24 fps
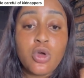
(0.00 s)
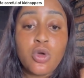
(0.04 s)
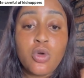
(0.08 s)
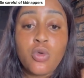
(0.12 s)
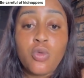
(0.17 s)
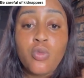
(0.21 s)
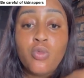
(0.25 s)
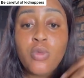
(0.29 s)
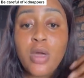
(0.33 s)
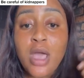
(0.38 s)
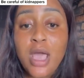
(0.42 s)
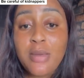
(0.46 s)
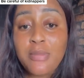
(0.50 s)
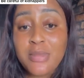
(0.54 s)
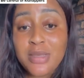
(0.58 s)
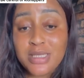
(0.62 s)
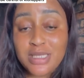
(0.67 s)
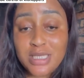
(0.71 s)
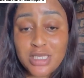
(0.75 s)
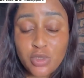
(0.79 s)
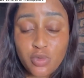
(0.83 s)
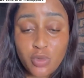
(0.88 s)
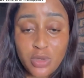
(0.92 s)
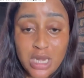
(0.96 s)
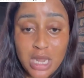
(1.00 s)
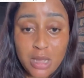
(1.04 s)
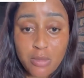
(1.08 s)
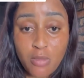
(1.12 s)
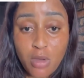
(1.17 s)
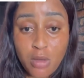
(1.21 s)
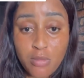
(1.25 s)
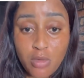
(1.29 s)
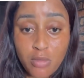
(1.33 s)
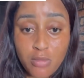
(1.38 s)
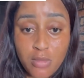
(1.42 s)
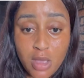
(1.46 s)
where Mrs. Queen
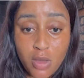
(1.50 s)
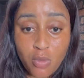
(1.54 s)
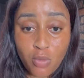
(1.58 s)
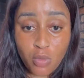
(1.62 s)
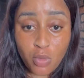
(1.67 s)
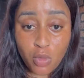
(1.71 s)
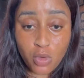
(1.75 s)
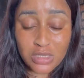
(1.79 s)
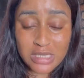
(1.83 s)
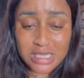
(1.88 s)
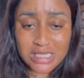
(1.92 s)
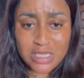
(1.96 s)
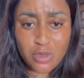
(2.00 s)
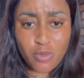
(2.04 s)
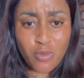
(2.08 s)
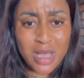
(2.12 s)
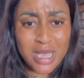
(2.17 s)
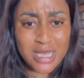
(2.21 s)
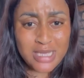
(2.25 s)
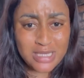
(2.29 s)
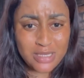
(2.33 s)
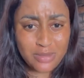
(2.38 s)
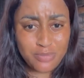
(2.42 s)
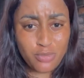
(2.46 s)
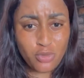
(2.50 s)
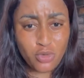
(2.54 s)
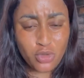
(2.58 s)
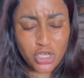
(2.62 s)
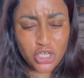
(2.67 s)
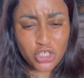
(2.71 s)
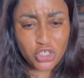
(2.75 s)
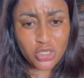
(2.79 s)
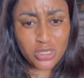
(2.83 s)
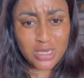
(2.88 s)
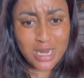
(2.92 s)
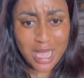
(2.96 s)
Akpobume was. I said, where is the
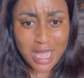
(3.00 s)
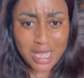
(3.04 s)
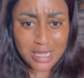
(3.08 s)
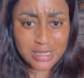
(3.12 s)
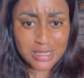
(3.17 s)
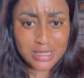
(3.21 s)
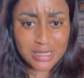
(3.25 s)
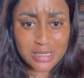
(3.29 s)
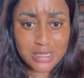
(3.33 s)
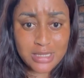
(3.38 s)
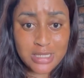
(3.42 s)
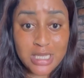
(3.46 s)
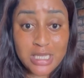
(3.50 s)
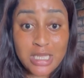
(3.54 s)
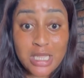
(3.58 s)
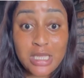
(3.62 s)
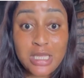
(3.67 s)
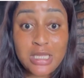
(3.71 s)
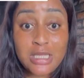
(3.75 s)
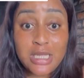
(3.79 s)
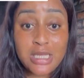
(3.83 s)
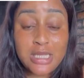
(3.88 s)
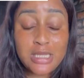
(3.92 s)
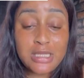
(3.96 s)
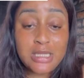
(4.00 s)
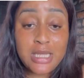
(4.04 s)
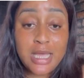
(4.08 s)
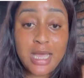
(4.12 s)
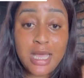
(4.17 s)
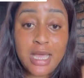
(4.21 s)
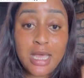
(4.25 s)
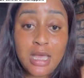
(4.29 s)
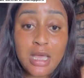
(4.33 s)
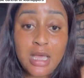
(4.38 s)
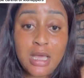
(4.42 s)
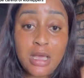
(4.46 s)
location at? He said,
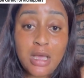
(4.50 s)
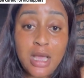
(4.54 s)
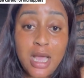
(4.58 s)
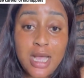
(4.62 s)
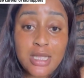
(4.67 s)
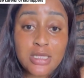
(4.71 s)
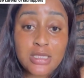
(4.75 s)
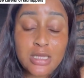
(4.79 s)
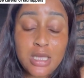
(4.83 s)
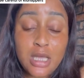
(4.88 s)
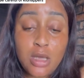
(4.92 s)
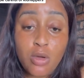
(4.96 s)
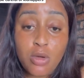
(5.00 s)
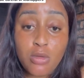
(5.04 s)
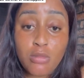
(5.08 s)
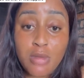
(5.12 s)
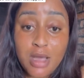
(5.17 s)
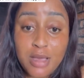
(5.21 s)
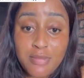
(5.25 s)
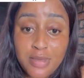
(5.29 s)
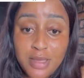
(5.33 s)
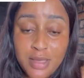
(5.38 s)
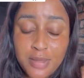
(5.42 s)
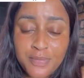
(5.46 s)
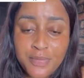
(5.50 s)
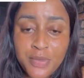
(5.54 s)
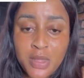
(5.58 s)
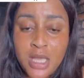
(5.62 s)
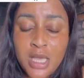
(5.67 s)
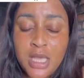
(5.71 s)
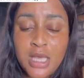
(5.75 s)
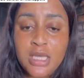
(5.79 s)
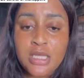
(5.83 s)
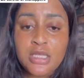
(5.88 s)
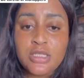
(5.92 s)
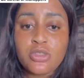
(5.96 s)
at Okwebi.
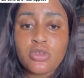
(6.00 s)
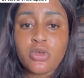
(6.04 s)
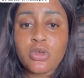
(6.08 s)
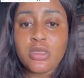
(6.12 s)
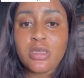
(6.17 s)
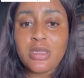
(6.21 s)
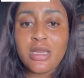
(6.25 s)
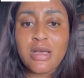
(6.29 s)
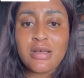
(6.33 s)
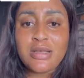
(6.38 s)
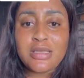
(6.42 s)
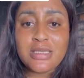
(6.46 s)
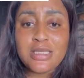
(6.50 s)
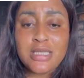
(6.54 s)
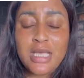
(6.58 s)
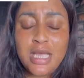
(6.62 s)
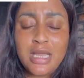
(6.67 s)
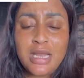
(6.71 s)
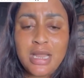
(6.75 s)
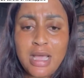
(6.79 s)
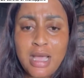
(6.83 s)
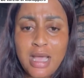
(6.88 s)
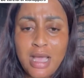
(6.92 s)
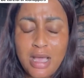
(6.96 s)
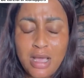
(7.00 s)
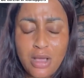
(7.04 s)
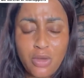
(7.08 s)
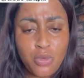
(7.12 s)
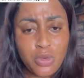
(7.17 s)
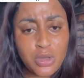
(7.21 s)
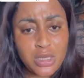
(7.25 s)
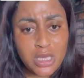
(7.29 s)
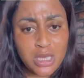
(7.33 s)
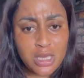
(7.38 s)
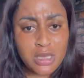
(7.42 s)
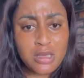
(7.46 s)
So they now said,
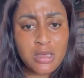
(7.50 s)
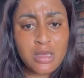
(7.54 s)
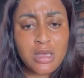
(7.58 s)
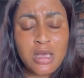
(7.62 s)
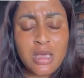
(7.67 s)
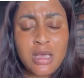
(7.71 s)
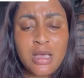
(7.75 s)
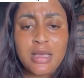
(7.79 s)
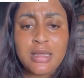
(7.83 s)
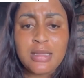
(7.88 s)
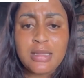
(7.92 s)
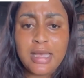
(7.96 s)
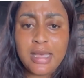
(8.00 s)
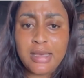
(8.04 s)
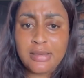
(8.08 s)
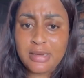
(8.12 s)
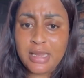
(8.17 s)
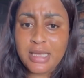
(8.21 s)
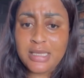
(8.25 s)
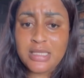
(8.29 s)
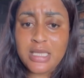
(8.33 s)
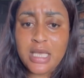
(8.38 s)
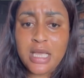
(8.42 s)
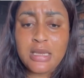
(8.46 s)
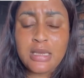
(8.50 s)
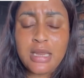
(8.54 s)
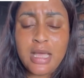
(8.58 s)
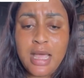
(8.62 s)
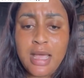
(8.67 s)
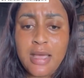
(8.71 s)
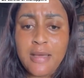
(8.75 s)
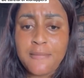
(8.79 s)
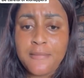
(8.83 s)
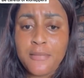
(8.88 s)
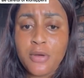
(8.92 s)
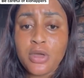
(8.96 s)
okay. And I said,
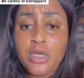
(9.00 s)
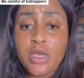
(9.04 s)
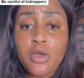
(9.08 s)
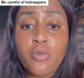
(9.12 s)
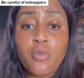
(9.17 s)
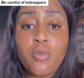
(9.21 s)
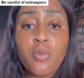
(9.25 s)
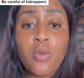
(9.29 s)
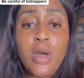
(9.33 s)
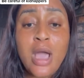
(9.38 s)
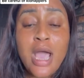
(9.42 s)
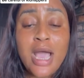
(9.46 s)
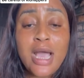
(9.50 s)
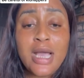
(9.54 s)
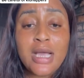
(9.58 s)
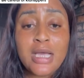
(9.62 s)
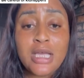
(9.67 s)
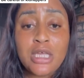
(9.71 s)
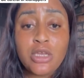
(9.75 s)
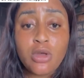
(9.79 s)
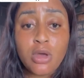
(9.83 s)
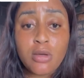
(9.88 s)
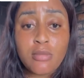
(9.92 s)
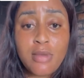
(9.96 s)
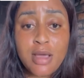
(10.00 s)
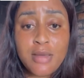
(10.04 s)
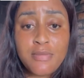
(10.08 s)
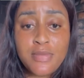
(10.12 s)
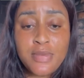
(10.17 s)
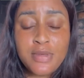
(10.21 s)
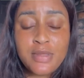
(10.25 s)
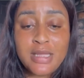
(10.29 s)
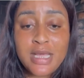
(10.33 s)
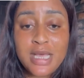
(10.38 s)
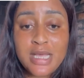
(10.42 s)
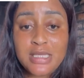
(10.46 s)
okay, where in Okwebi?
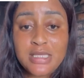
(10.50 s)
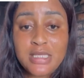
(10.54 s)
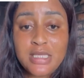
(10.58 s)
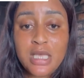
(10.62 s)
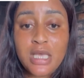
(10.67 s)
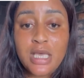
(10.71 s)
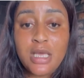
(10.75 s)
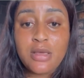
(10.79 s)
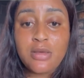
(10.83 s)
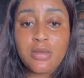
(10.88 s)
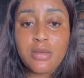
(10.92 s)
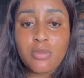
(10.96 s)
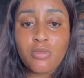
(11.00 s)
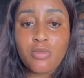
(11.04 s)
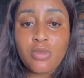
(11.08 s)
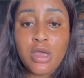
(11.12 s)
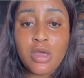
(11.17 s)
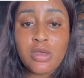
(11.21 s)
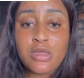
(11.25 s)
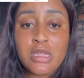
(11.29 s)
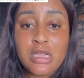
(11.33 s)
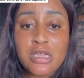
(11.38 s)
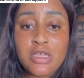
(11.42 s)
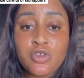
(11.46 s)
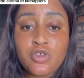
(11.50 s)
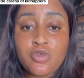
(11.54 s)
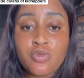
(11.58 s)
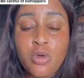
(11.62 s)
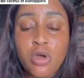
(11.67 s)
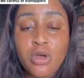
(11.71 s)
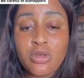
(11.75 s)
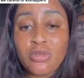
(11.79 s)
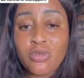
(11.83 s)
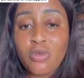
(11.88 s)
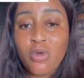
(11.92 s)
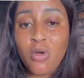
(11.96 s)
They now say, is
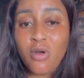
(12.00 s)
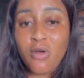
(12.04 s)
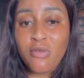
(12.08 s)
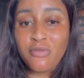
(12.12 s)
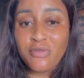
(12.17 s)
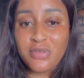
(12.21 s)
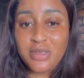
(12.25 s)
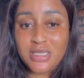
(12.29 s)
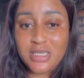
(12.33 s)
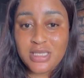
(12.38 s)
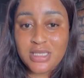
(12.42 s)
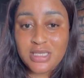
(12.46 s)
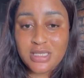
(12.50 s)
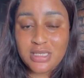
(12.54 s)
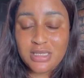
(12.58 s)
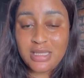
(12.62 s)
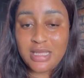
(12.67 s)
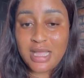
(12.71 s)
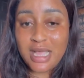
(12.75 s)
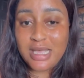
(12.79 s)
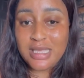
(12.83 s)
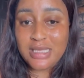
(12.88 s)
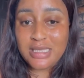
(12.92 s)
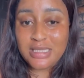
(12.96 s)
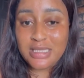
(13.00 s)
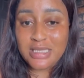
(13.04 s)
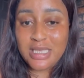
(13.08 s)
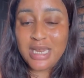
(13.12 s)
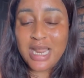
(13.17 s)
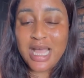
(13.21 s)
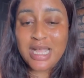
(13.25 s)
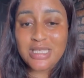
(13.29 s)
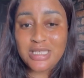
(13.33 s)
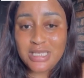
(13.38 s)
one office that is there that,